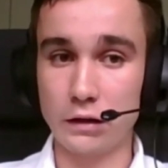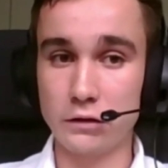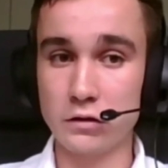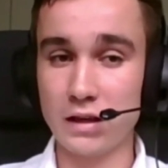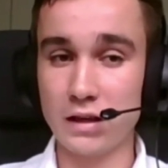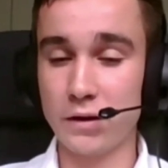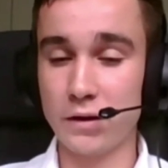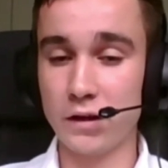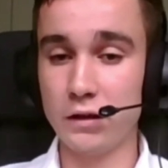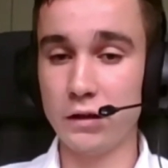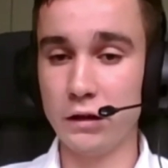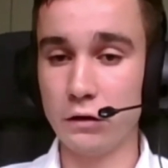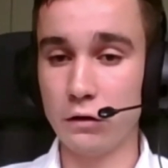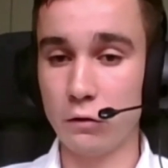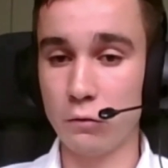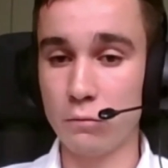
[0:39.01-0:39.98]
just like my
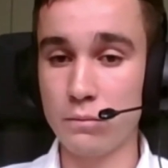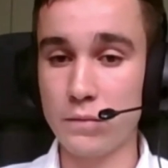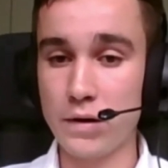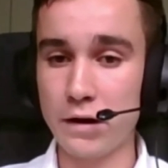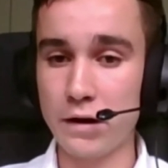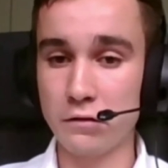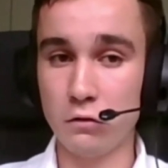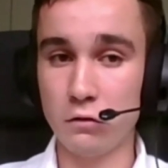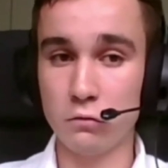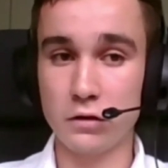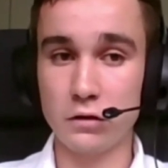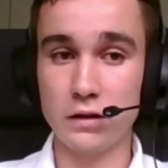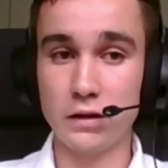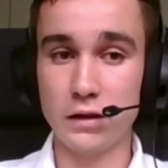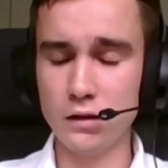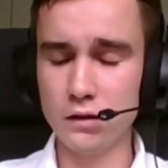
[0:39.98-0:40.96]
hero, Martin
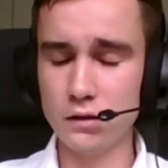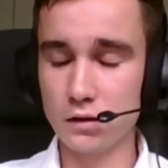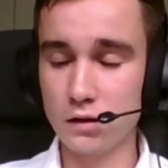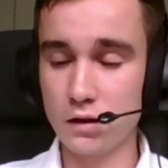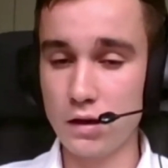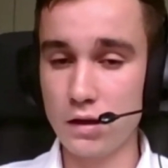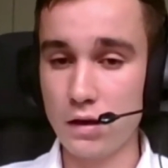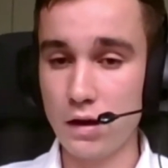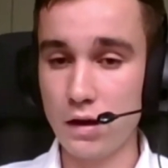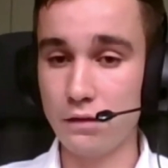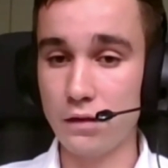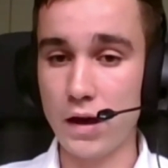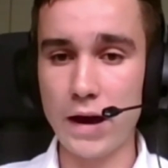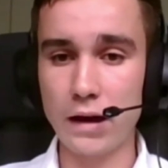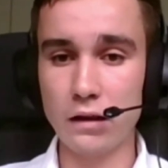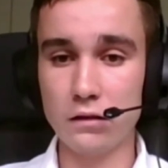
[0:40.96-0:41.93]
Luther King, an
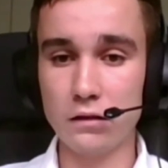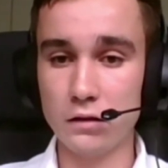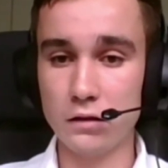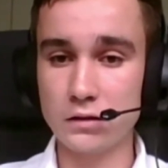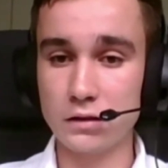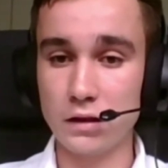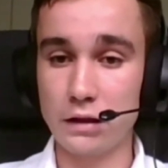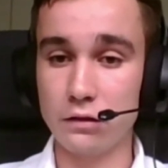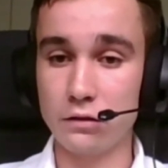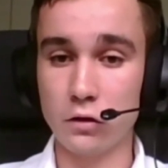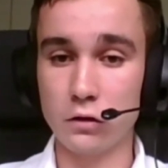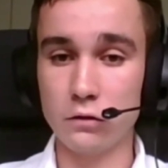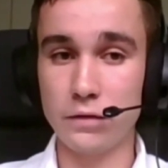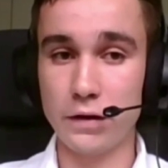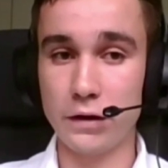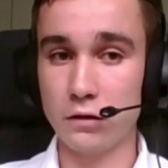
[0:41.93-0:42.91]
idealist and
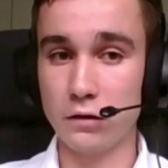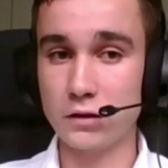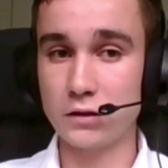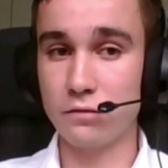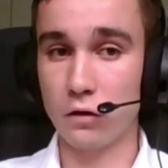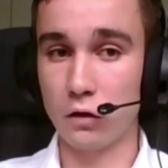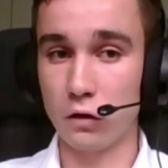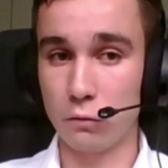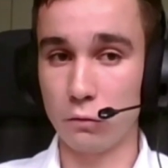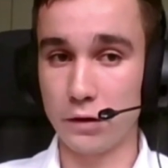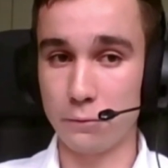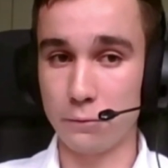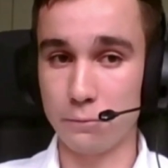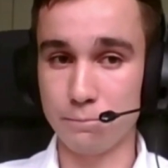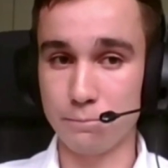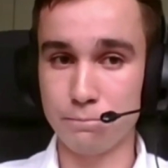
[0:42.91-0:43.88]
non-violence
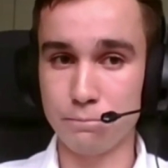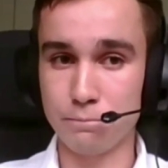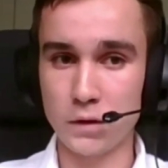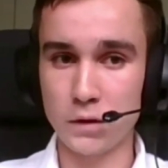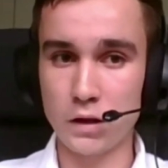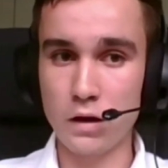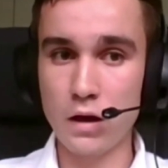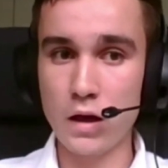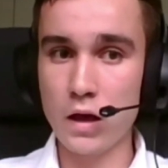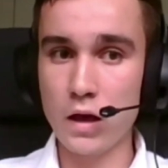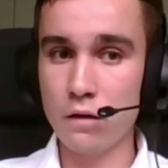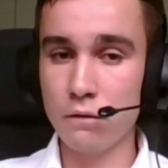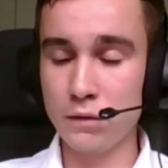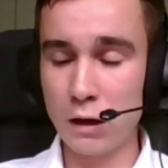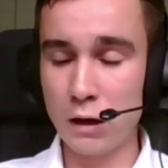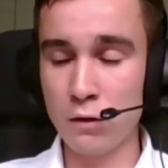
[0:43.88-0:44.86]
follower.
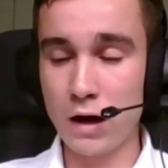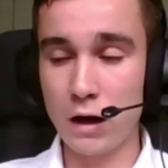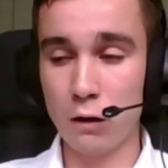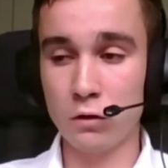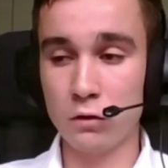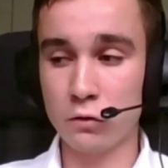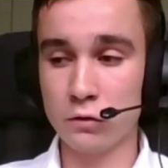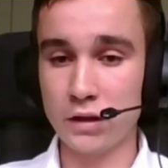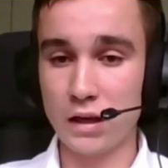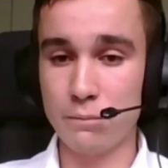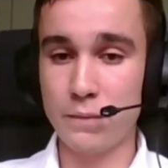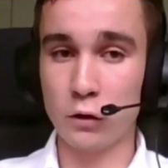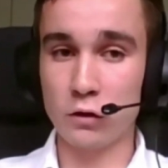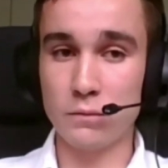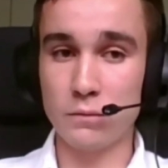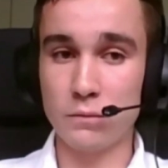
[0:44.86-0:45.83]
Now I will talk
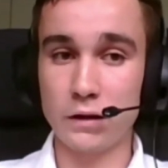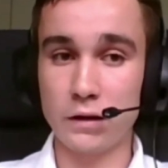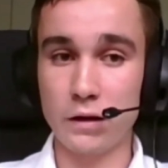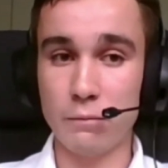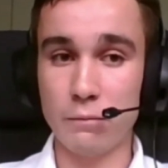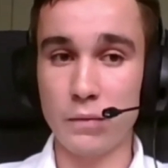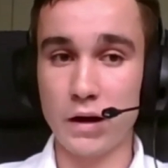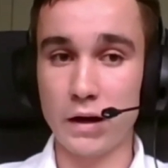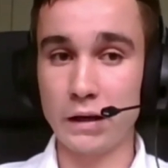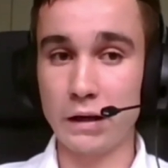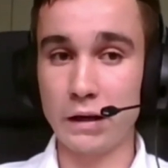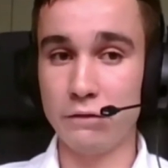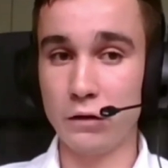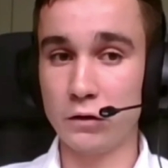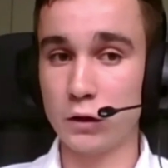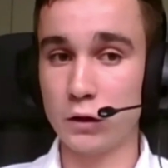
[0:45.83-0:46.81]
about my
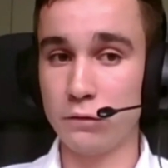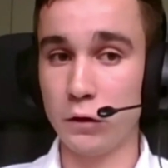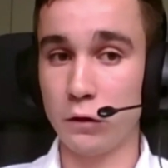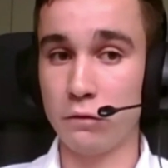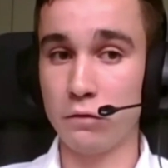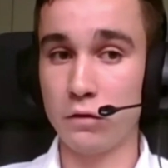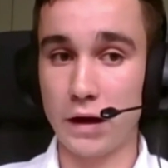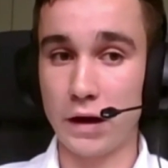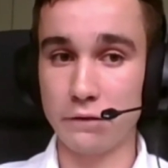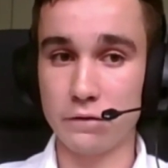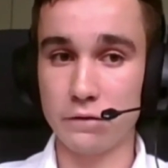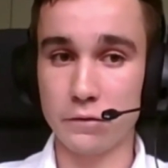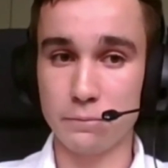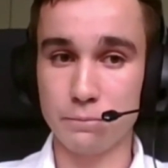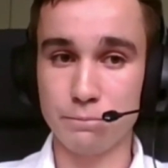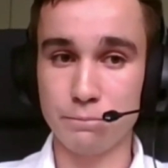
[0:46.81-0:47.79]
philosophy of
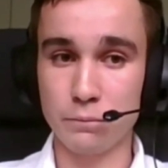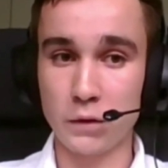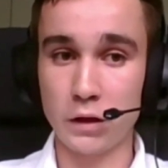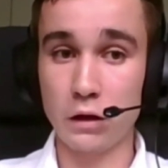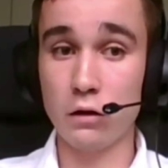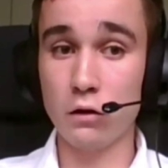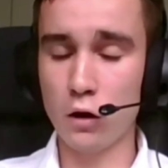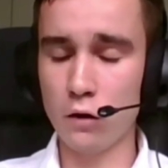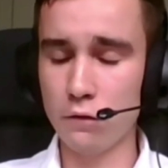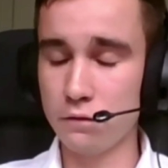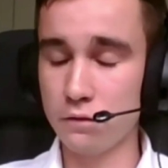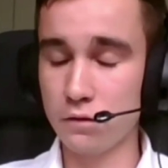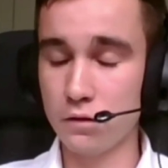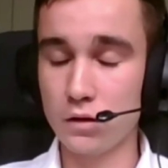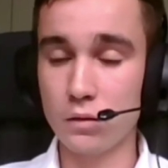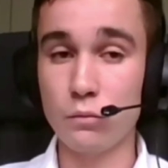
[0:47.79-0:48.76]
life,
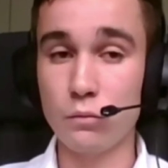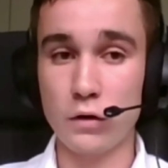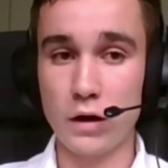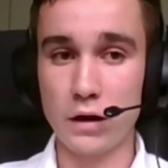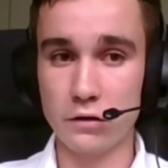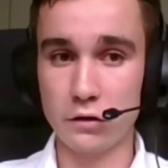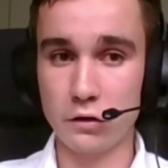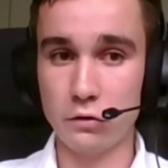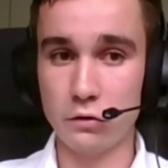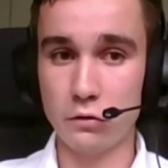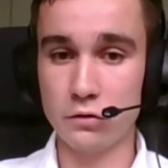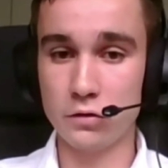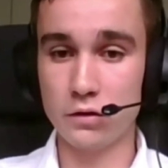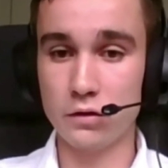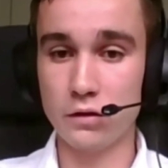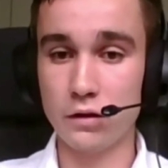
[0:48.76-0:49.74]
love,
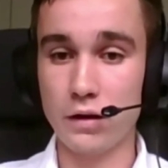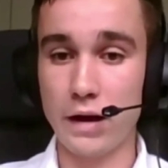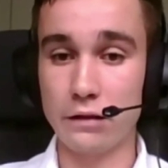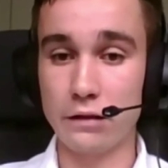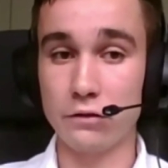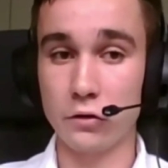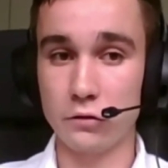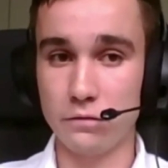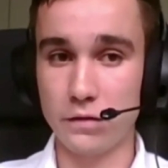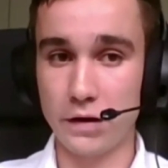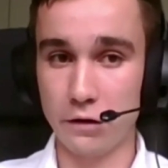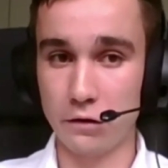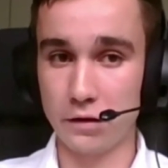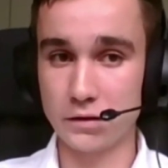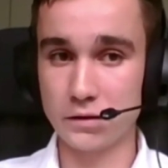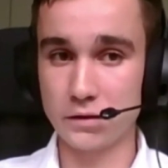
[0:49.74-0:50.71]
brotherhood, and
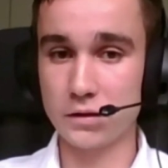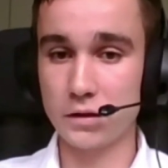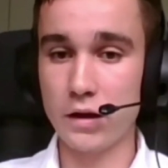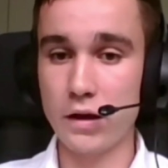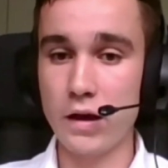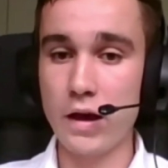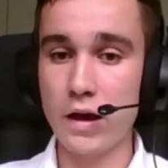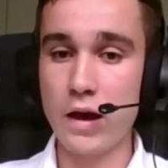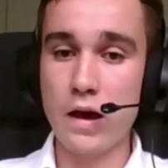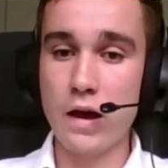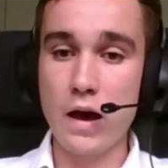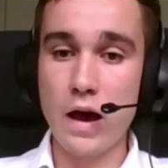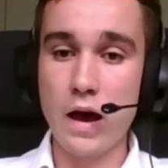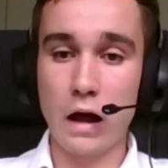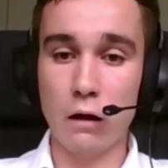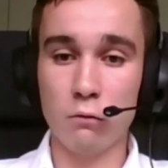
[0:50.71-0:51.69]
non-violence.
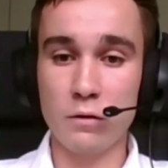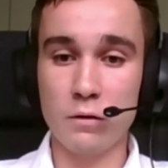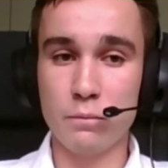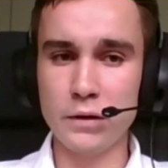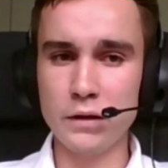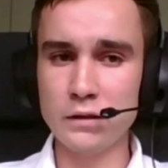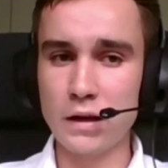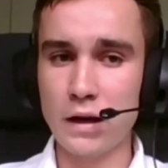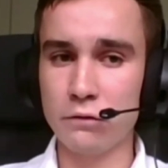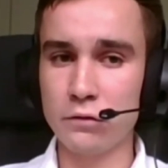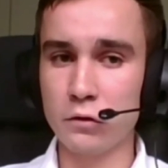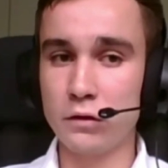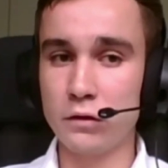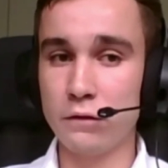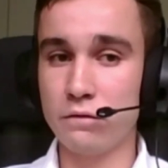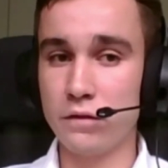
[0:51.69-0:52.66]
I'll repeat
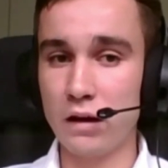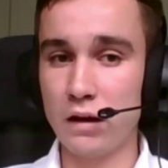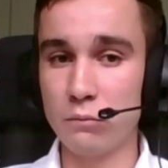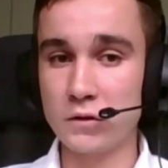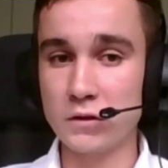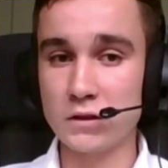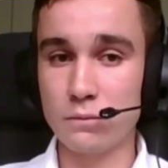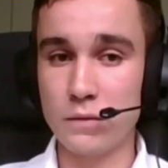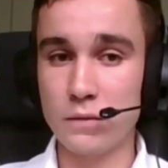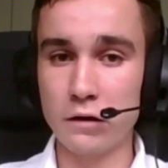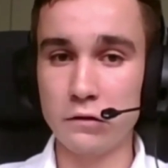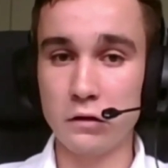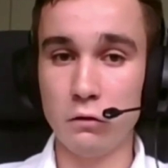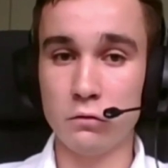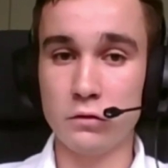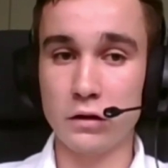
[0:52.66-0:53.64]
after the famous
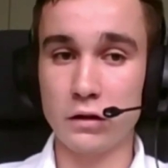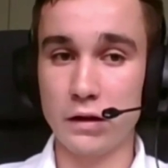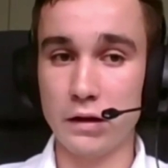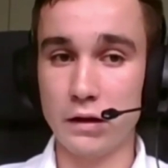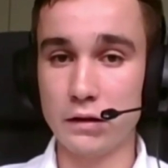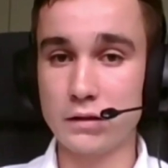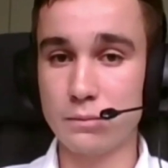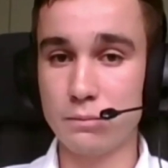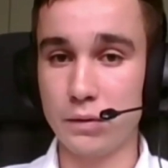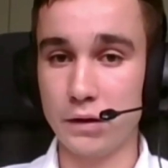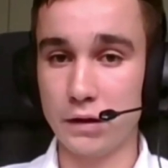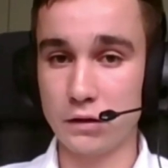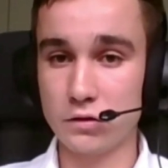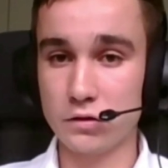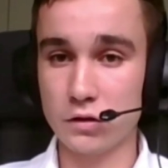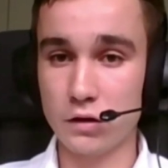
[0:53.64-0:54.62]
Martin Luther King
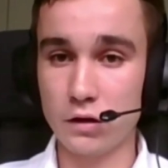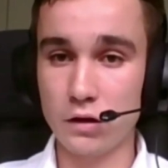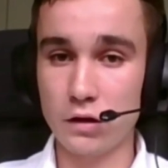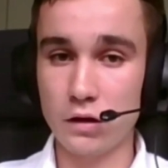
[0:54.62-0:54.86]
speech,